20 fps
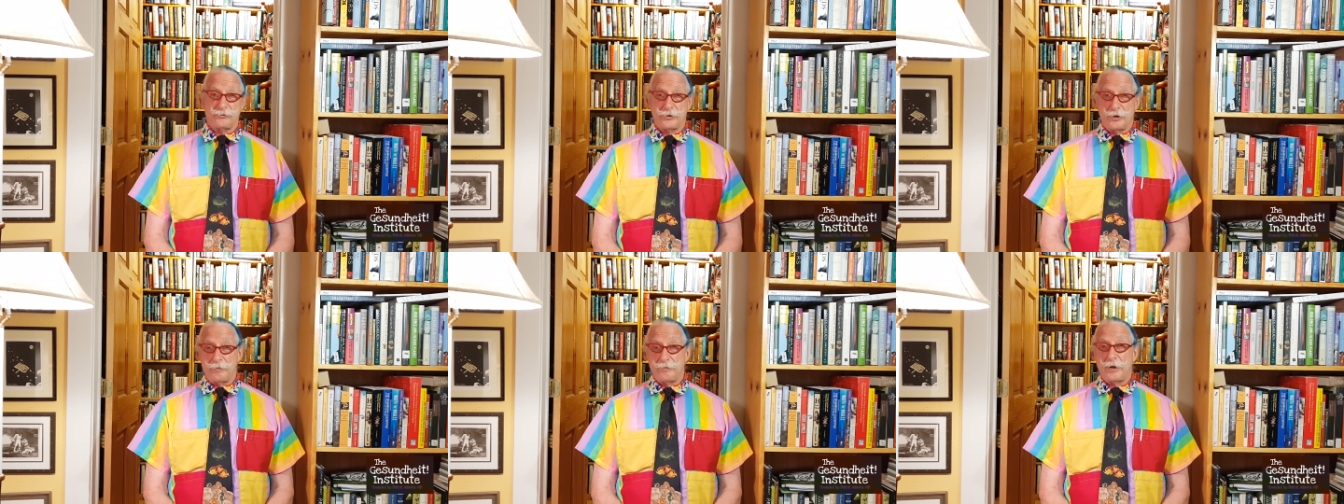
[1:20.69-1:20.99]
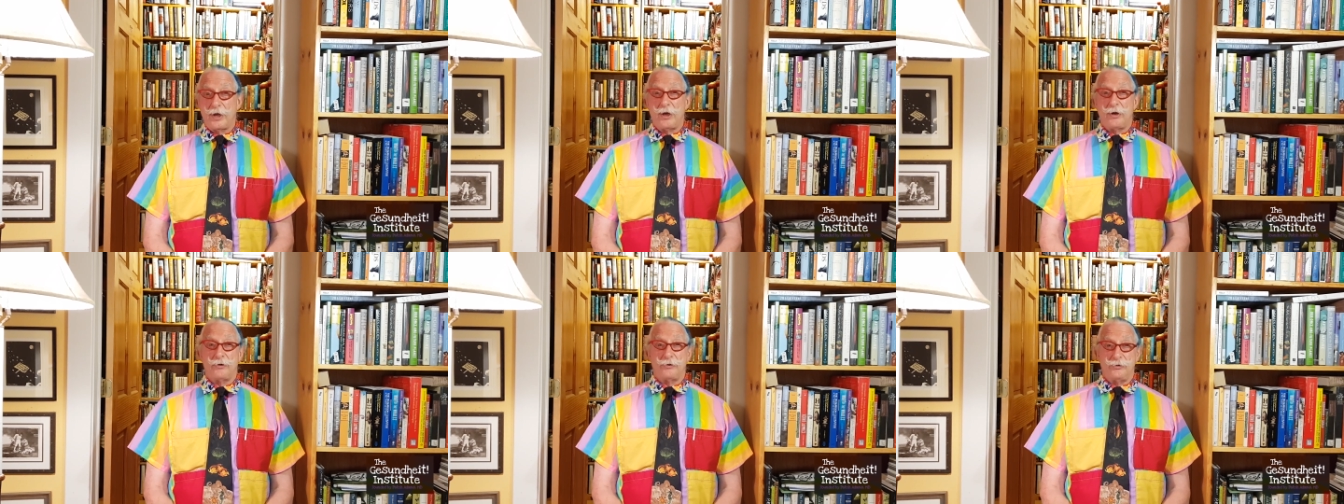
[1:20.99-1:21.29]

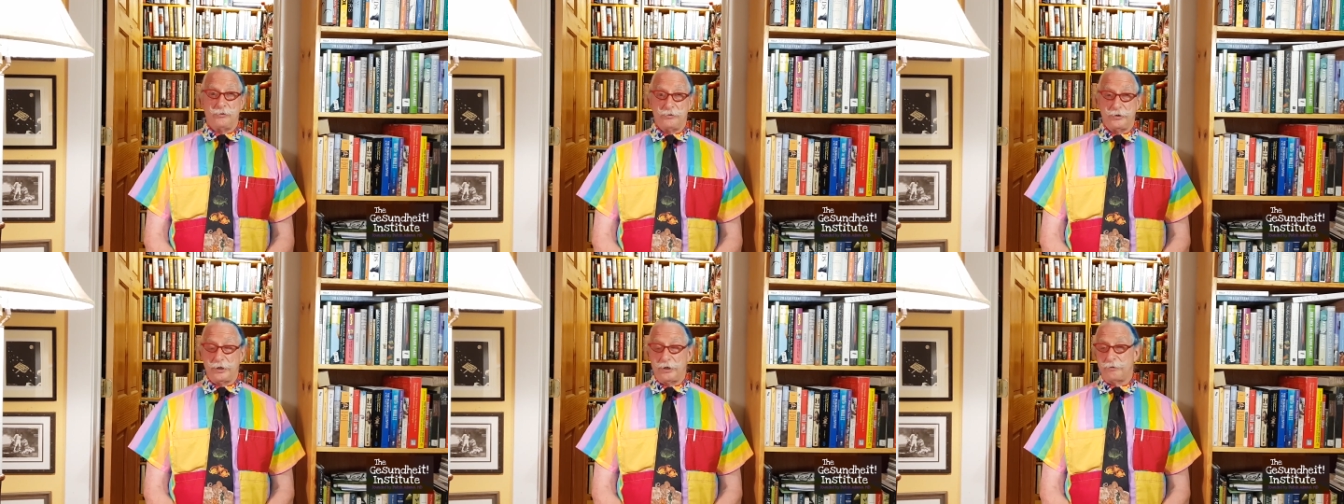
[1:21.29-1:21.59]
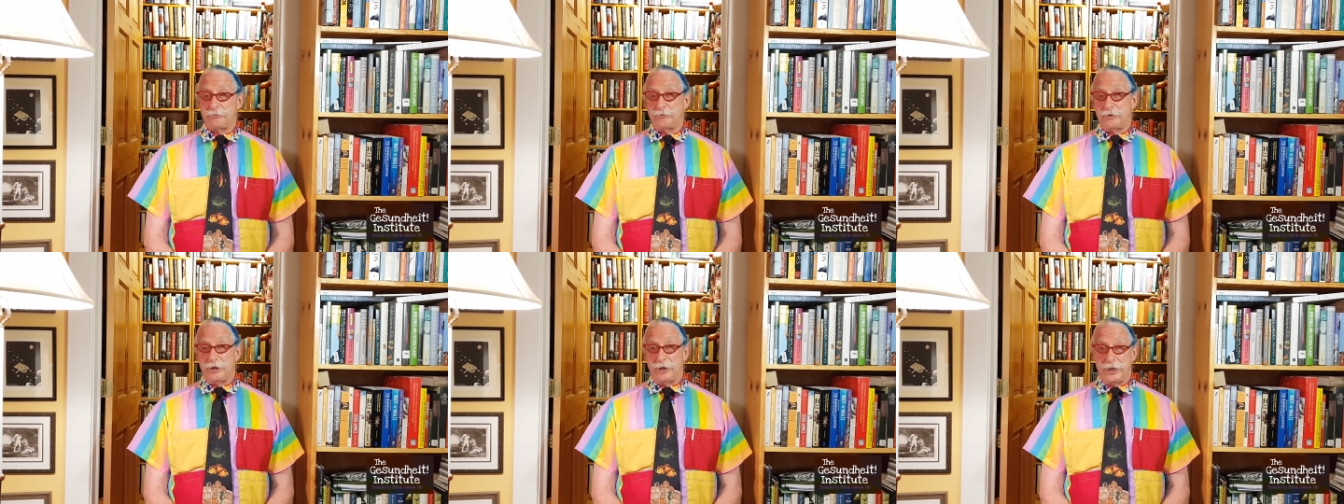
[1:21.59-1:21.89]
somehow you'll
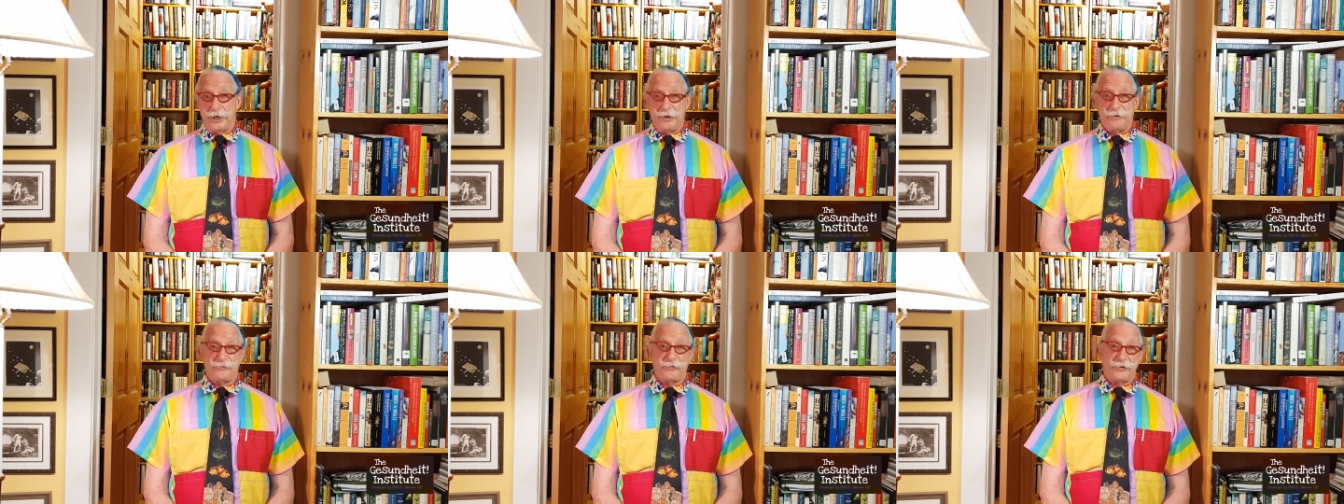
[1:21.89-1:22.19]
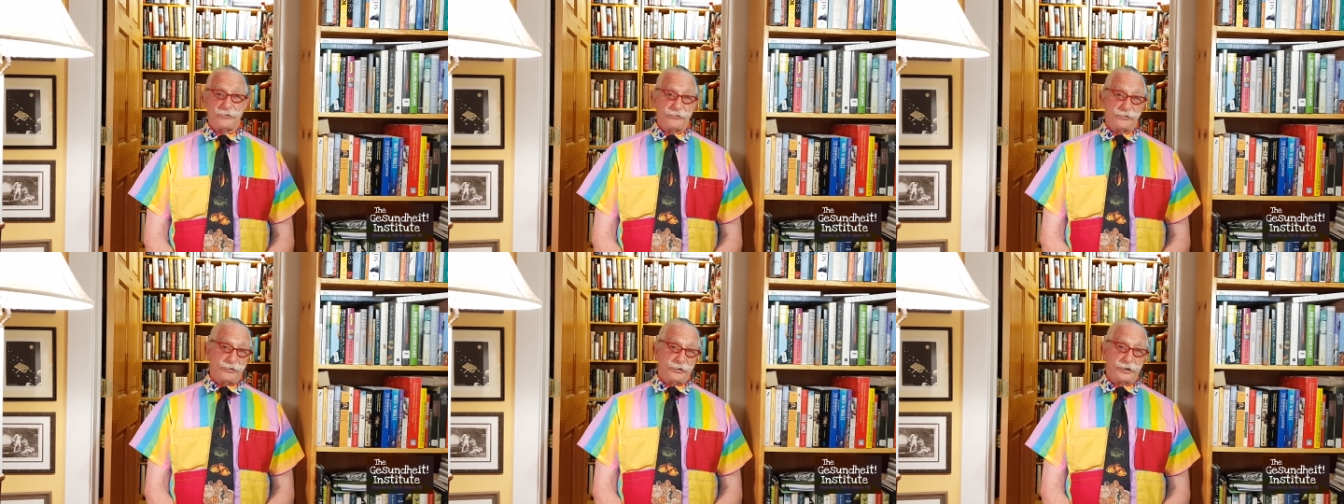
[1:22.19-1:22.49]
get relief
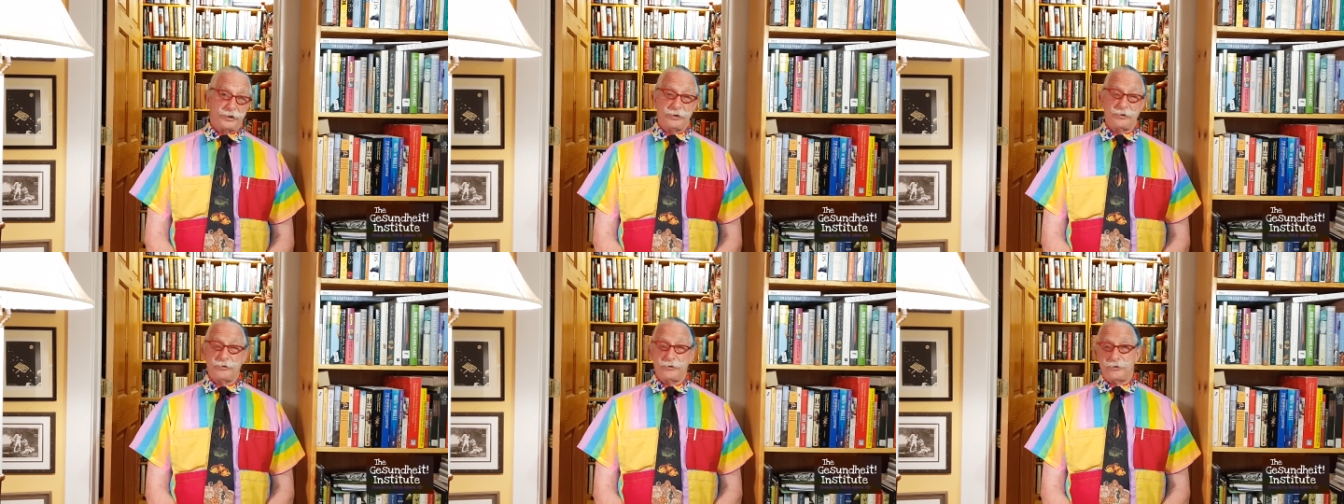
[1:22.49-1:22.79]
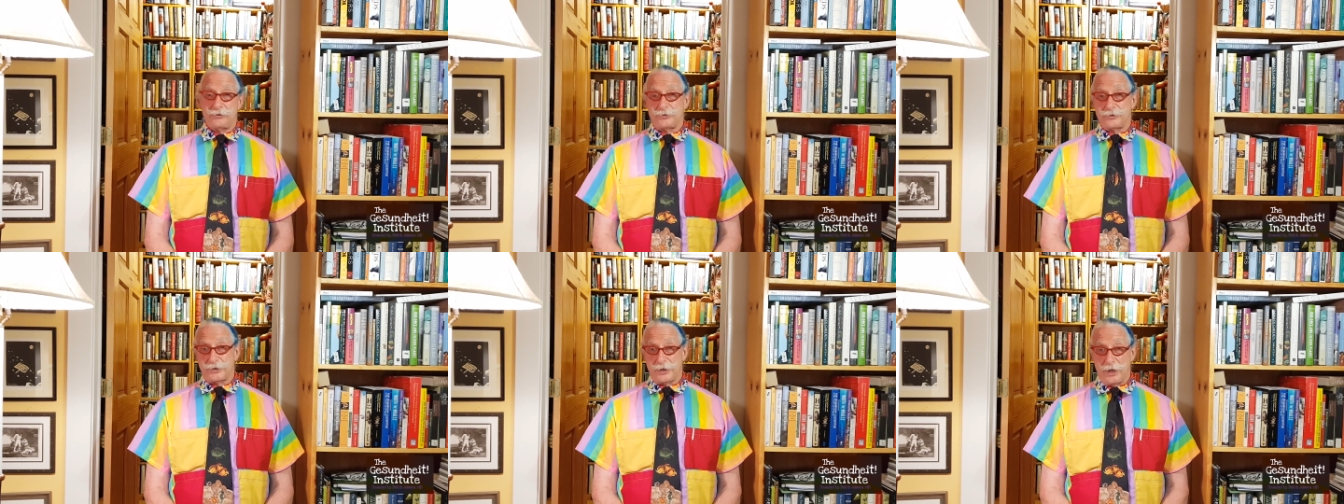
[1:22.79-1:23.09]
if you kill
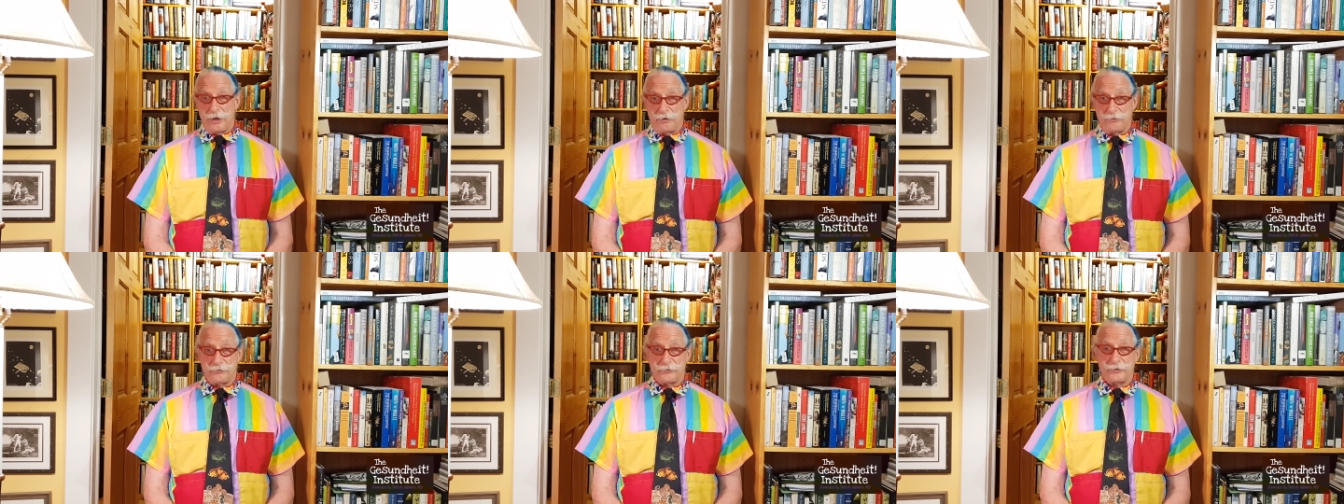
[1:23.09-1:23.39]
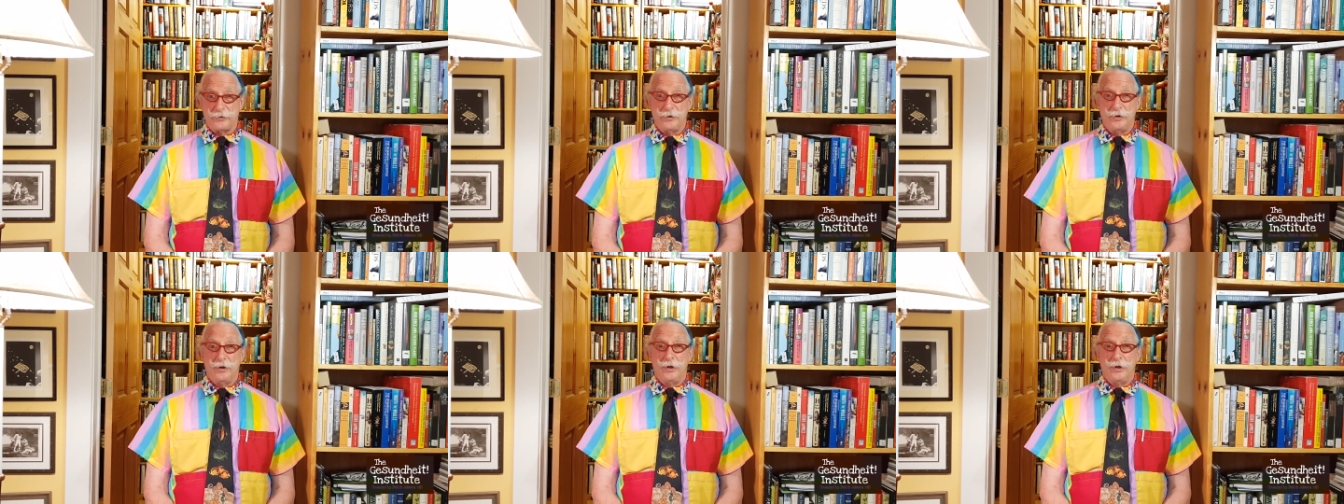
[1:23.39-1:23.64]
yourself.